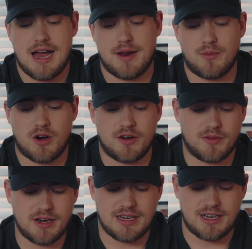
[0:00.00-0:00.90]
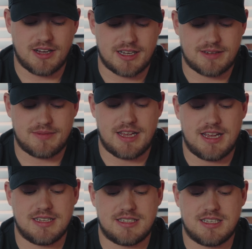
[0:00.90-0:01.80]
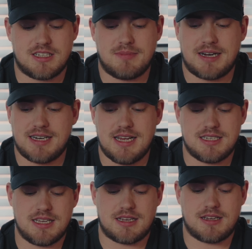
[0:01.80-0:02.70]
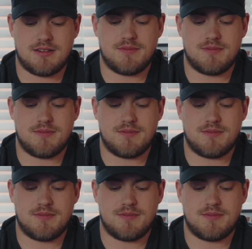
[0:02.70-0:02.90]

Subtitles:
And what I really like is this magnetic